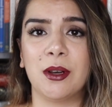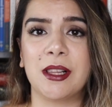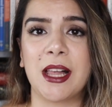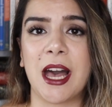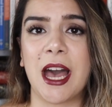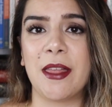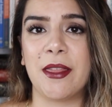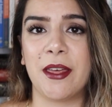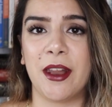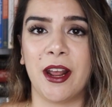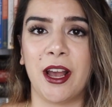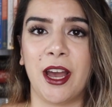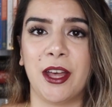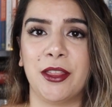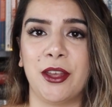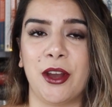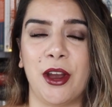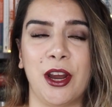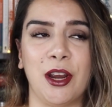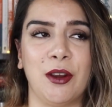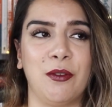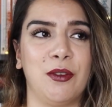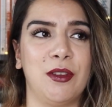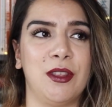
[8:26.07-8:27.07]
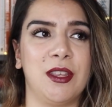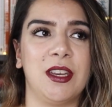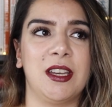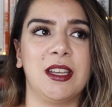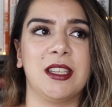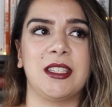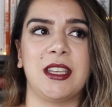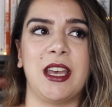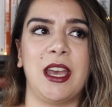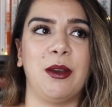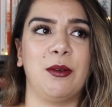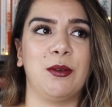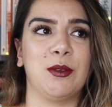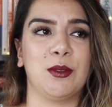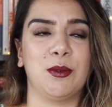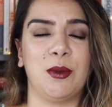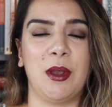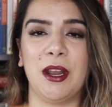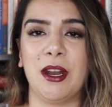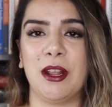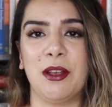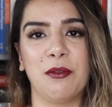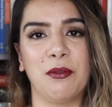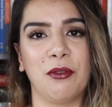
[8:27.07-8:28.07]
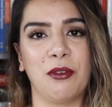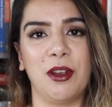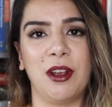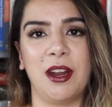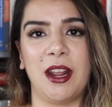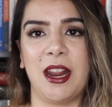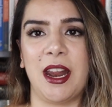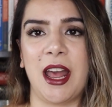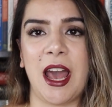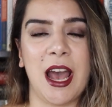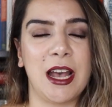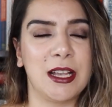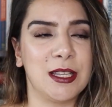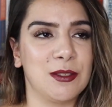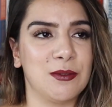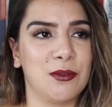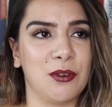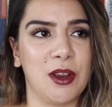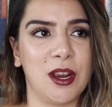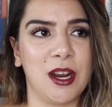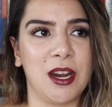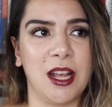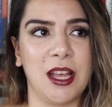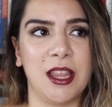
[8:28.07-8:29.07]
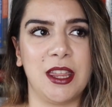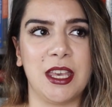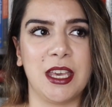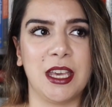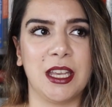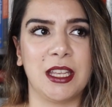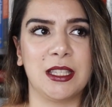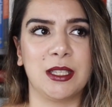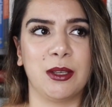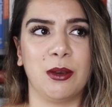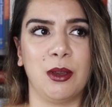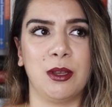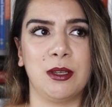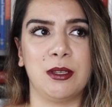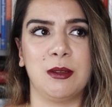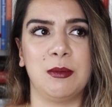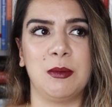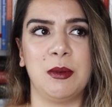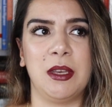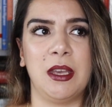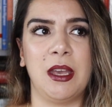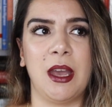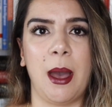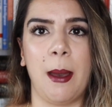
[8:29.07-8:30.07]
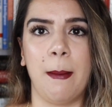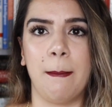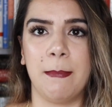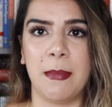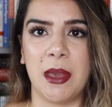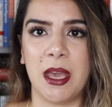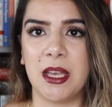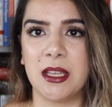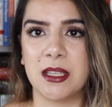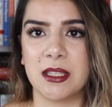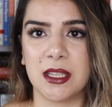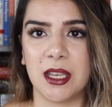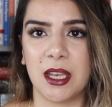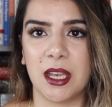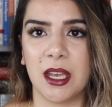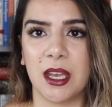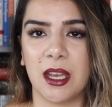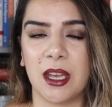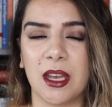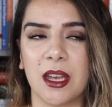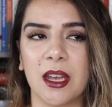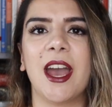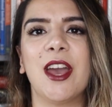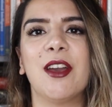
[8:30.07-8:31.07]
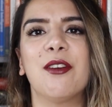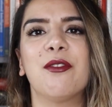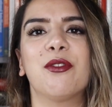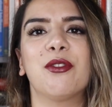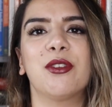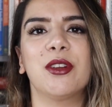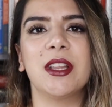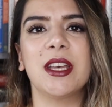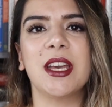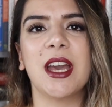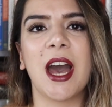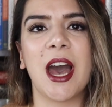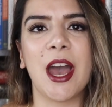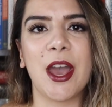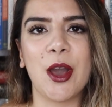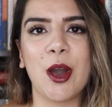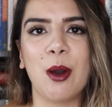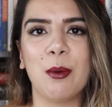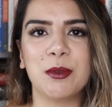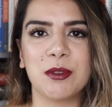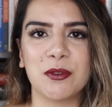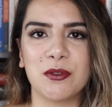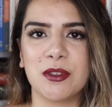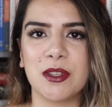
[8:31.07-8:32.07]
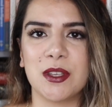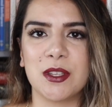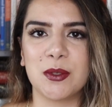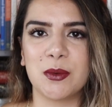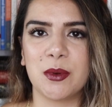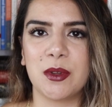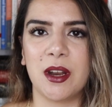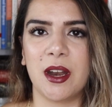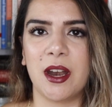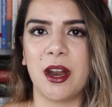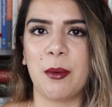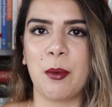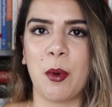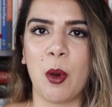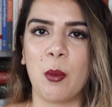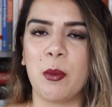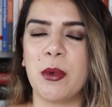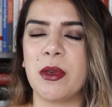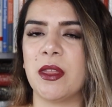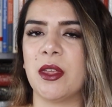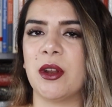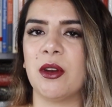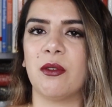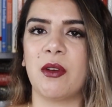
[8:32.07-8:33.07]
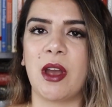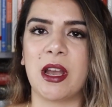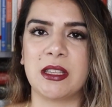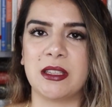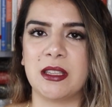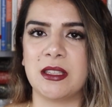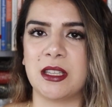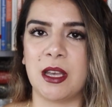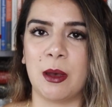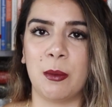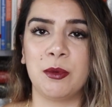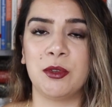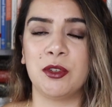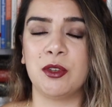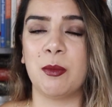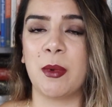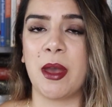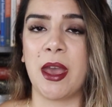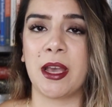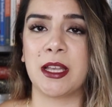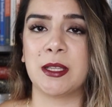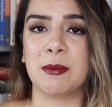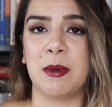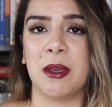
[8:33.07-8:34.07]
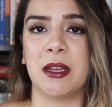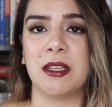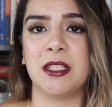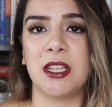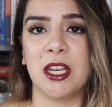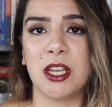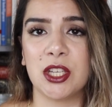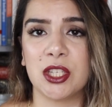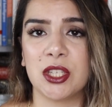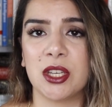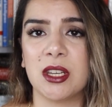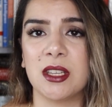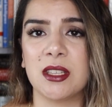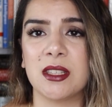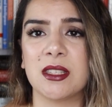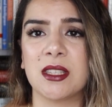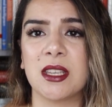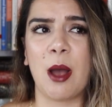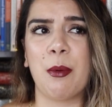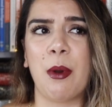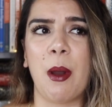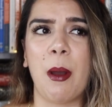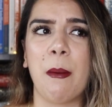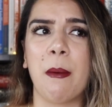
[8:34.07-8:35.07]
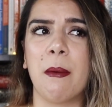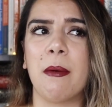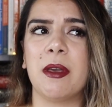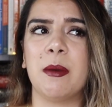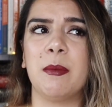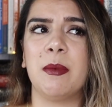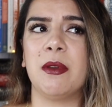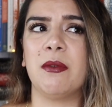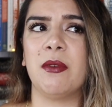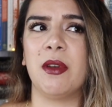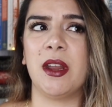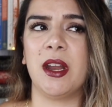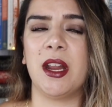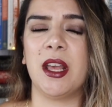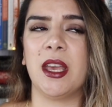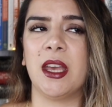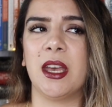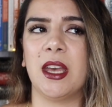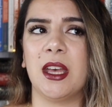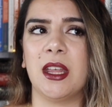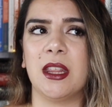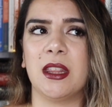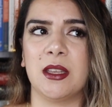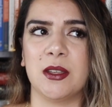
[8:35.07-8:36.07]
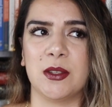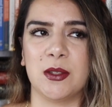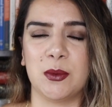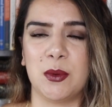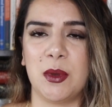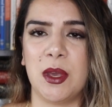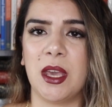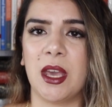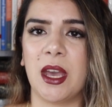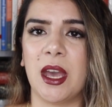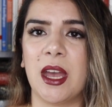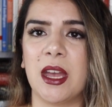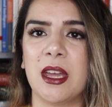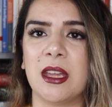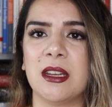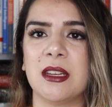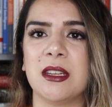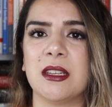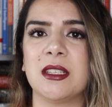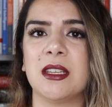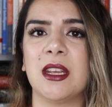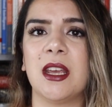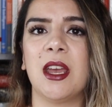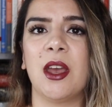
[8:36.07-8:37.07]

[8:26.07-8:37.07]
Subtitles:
glad that I got the arc for this. I was waiting for it, I'd asked for it, and I think it's going to be amazing. I have really high hopes for this one, and I'm hoping that it rises up to my expectations. I'll probably be reading it this weekend,